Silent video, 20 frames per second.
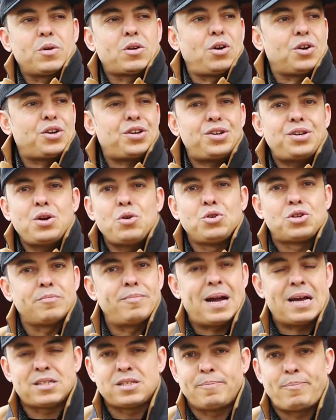We've got a huge
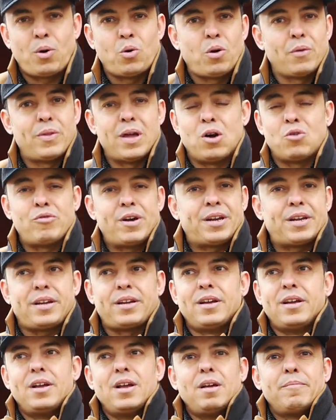amount of support on there
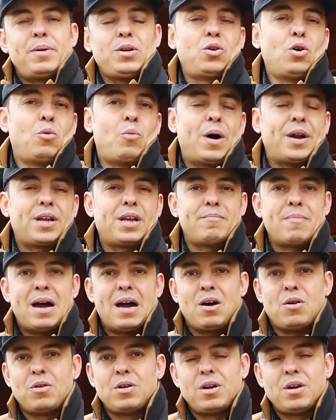already, but your one
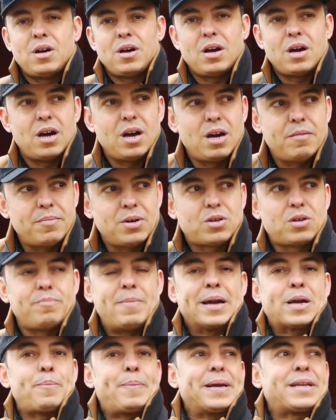email could
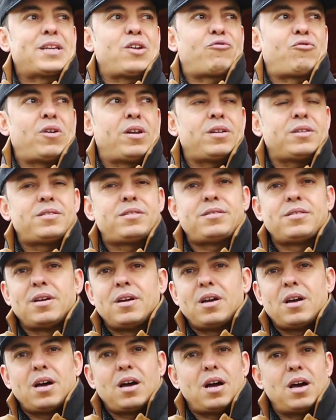make a big difference
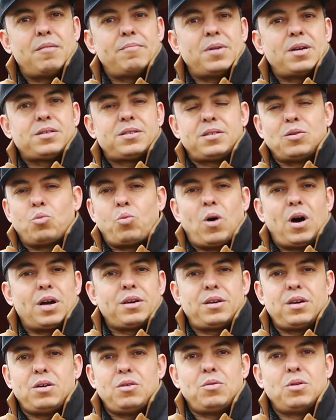as to why
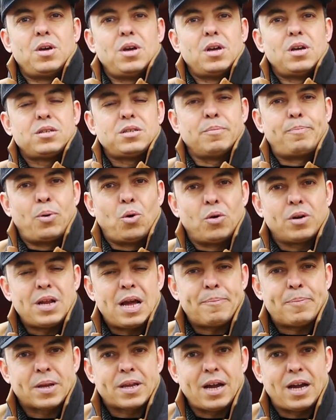you support
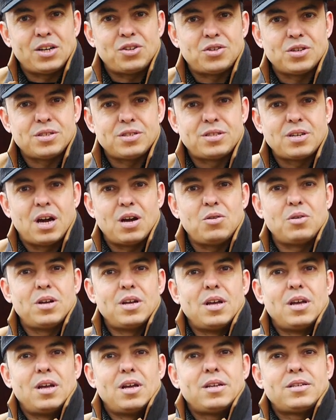the application. So
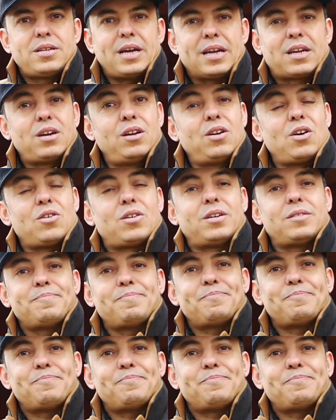take a look.